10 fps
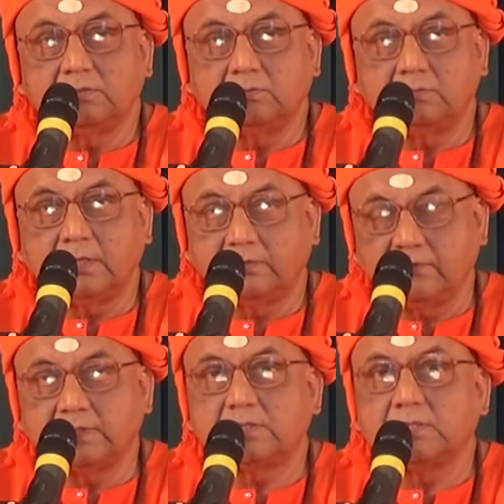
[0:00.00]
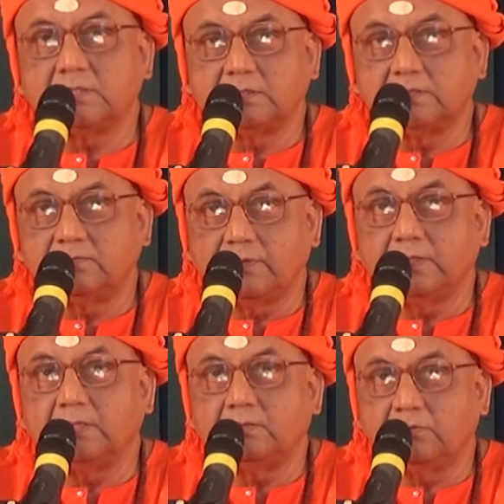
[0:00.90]
who investigated
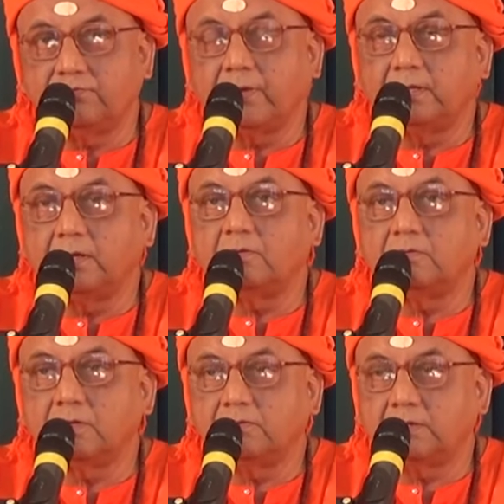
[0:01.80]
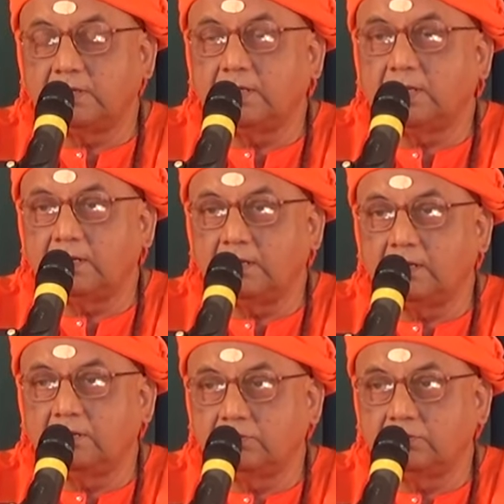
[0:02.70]
within to find out our real